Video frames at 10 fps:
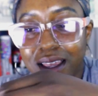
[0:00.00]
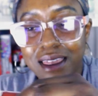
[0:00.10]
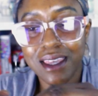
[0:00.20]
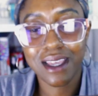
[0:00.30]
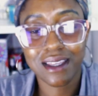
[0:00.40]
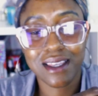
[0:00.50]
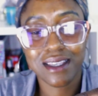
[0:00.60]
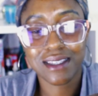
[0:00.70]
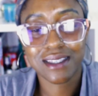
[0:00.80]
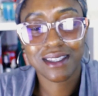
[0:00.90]
think
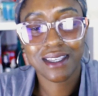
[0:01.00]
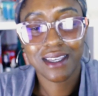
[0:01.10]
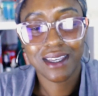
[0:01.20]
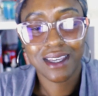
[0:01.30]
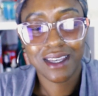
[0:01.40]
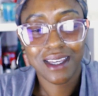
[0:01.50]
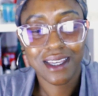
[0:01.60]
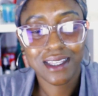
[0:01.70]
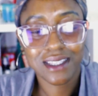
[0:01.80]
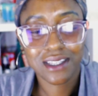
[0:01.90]
this
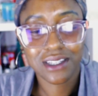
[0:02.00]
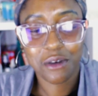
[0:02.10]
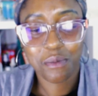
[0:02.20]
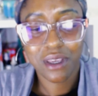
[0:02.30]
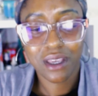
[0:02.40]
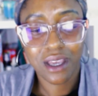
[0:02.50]
is gonna be